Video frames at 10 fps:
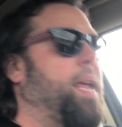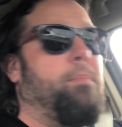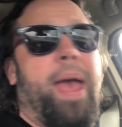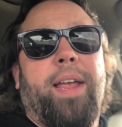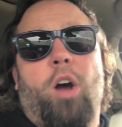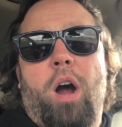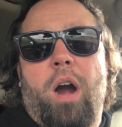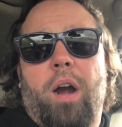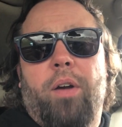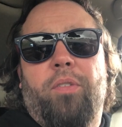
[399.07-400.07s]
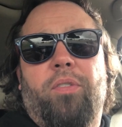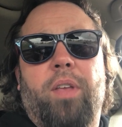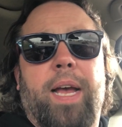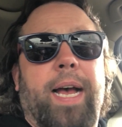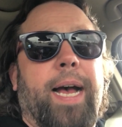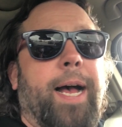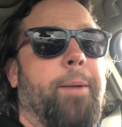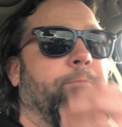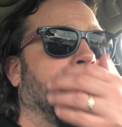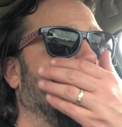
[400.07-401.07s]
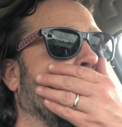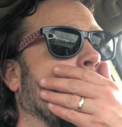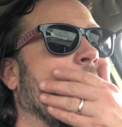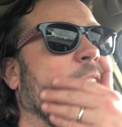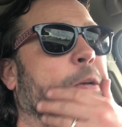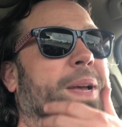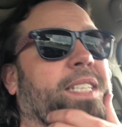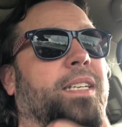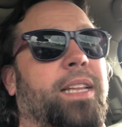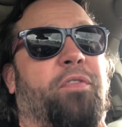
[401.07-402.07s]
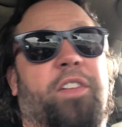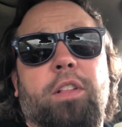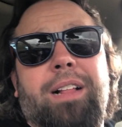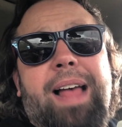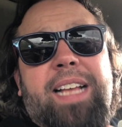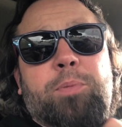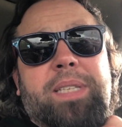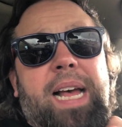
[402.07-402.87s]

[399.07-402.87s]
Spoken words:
make ours, so basically fill a glass with